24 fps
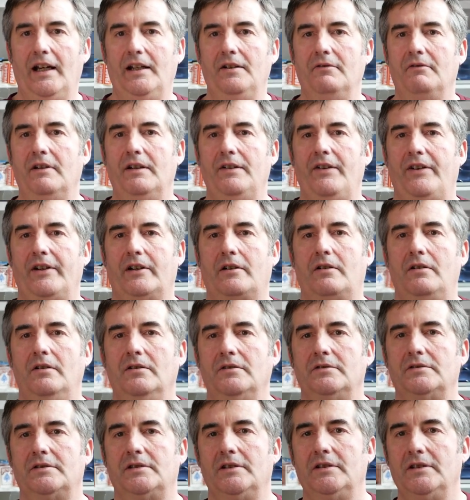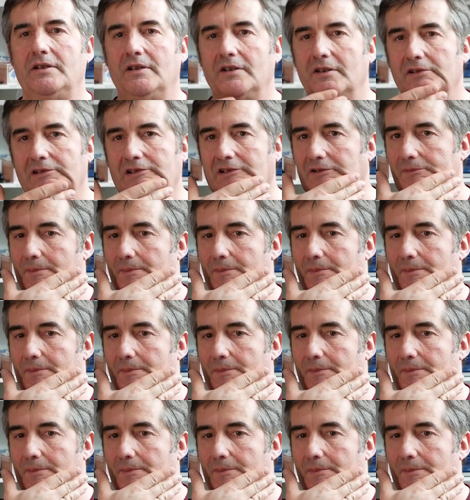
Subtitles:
and when they closed the